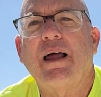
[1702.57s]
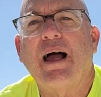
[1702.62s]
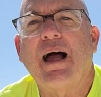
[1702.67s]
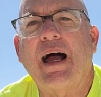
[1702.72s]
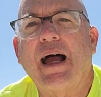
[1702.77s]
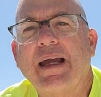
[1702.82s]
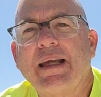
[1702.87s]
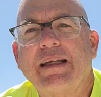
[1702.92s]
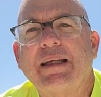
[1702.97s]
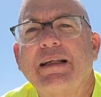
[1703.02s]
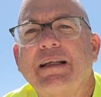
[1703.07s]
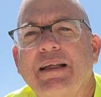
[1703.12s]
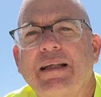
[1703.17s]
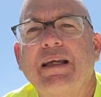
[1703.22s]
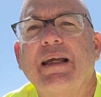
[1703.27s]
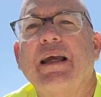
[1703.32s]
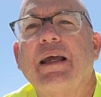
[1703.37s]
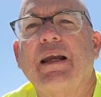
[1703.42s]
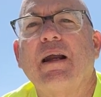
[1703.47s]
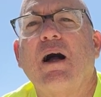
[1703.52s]
I could
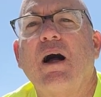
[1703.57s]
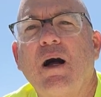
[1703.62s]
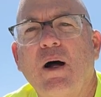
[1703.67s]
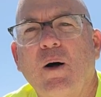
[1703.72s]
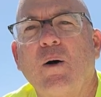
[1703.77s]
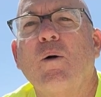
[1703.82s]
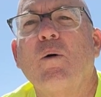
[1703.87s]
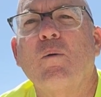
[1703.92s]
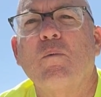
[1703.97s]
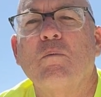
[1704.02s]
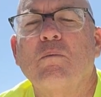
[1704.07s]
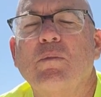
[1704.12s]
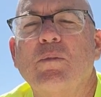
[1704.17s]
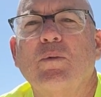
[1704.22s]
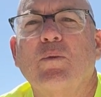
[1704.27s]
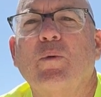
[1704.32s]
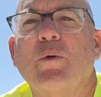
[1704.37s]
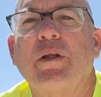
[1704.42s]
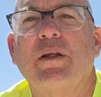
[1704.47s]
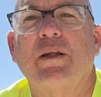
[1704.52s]
get home
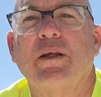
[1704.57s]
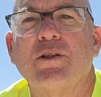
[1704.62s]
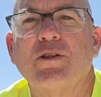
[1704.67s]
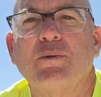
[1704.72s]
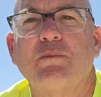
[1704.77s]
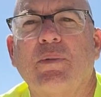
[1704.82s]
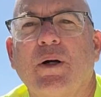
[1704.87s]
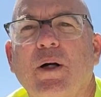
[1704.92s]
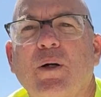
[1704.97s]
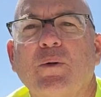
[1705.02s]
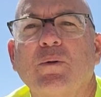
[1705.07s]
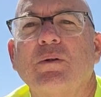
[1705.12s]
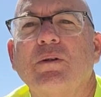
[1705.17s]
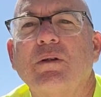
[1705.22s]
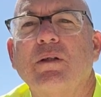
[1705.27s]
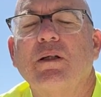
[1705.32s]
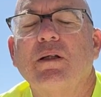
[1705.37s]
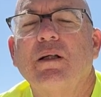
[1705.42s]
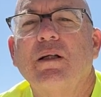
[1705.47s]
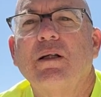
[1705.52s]
with this boat.
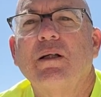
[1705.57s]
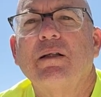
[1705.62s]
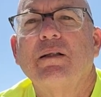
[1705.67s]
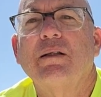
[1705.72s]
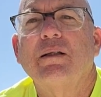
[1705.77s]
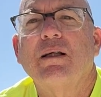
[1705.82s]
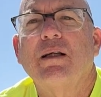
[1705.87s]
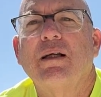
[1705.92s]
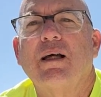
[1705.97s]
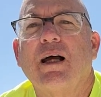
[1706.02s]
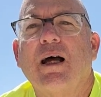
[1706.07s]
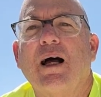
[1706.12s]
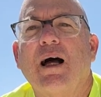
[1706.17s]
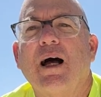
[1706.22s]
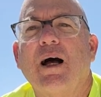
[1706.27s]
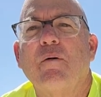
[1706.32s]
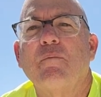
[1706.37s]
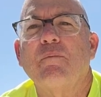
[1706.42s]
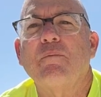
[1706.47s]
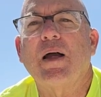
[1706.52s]

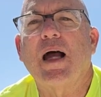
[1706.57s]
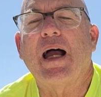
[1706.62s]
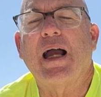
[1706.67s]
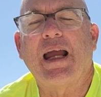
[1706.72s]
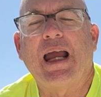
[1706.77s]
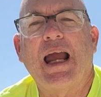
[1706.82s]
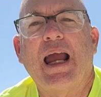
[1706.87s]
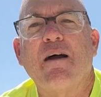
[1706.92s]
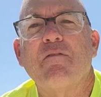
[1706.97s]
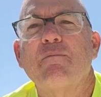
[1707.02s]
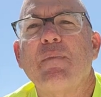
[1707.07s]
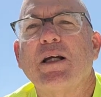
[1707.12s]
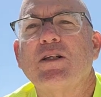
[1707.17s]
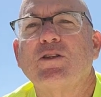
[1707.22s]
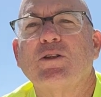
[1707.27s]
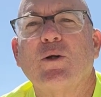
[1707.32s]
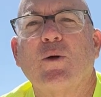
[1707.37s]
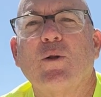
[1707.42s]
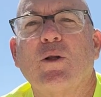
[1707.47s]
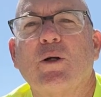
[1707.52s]
Um, I have my
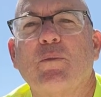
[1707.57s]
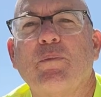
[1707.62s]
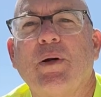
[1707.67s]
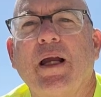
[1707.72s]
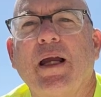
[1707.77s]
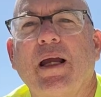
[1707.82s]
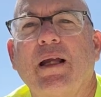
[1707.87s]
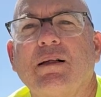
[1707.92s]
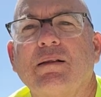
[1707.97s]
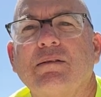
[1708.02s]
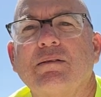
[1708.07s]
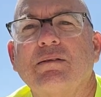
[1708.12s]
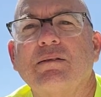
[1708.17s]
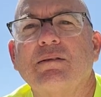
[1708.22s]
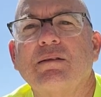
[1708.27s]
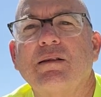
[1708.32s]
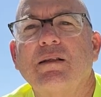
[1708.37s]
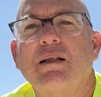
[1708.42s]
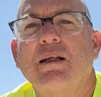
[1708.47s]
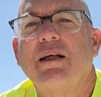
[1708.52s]
solar panels
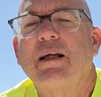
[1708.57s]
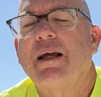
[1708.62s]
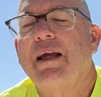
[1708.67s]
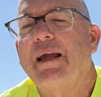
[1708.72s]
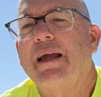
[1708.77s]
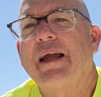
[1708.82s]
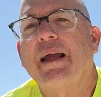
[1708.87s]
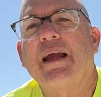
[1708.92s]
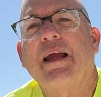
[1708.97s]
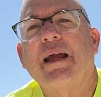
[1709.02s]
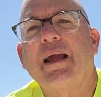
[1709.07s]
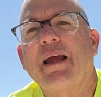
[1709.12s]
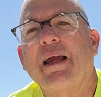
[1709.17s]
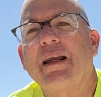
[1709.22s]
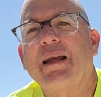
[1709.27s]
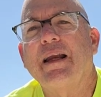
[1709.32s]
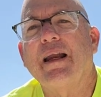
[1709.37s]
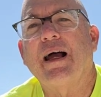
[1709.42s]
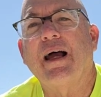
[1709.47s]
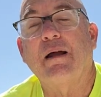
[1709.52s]

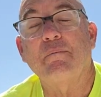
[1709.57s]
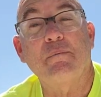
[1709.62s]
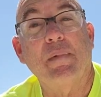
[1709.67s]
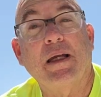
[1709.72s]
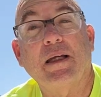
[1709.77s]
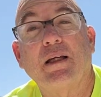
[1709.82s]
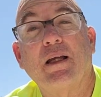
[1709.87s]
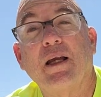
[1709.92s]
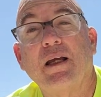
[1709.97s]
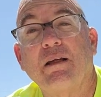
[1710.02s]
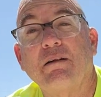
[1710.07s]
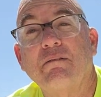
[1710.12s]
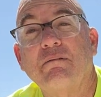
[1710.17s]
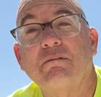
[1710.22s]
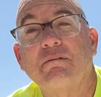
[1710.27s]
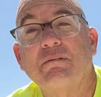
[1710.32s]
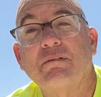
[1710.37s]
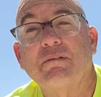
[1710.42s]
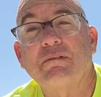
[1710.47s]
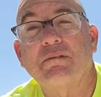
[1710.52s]
and I may get
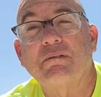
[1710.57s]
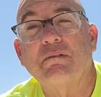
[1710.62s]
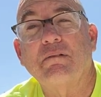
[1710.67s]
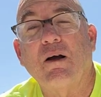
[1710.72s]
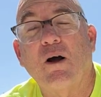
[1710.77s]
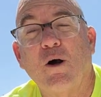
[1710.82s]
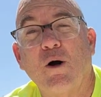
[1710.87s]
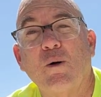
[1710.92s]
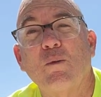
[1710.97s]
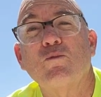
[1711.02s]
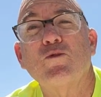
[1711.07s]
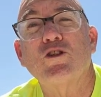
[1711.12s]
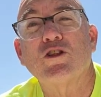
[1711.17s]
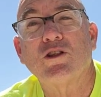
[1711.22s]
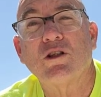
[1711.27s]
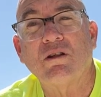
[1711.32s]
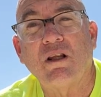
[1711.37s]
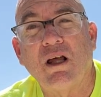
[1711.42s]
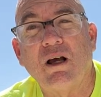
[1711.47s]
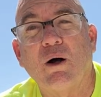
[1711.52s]
home
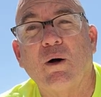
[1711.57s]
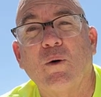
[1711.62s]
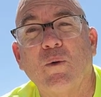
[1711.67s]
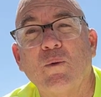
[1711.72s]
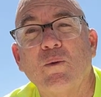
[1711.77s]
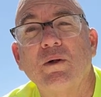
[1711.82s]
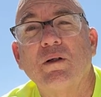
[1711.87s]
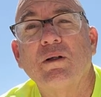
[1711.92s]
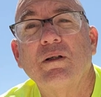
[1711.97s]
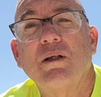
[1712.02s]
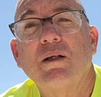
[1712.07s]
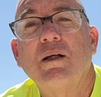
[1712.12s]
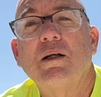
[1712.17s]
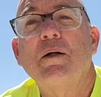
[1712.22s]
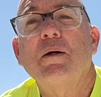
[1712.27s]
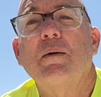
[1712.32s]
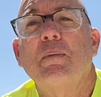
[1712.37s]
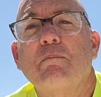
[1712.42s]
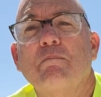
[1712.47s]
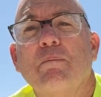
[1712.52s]
slow,
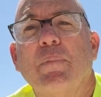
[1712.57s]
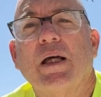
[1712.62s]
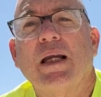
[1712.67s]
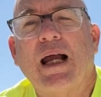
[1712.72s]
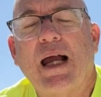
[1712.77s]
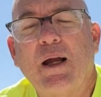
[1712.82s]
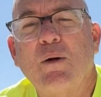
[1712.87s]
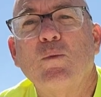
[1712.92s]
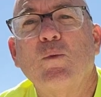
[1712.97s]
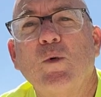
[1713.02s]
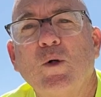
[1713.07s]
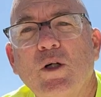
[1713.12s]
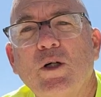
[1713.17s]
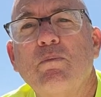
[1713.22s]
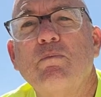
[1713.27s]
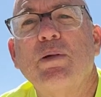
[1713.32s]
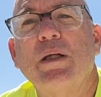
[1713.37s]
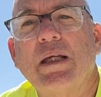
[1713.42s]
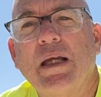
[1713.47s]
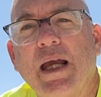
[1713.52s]
but I
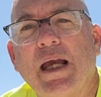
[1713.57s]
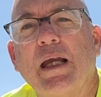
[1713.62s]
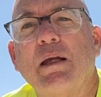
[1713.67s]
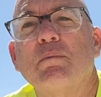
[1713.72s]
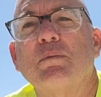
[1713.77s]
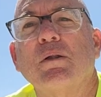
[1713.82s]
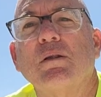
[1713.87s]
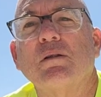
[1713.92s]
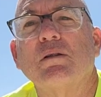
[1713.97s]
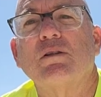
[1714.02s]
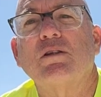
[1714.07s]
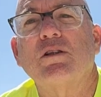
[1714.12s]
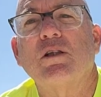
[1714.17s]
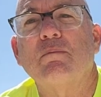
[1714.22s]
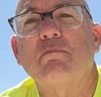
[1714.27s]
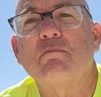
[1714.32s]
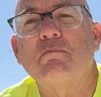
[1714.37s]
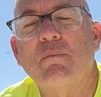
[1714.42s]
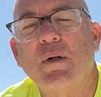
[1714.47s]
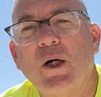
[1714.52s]
would be able to
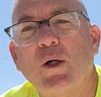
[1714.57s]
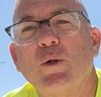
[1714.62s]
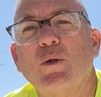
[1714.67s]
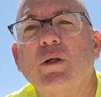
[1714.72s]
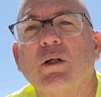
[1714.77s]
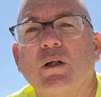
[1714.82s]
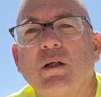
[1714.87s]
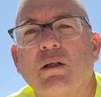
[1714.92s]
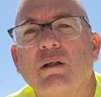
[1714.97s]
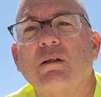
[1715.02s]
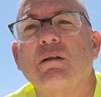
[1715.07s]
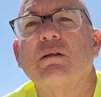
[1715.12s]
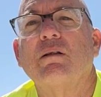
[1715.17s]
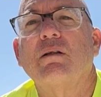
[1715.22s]
motor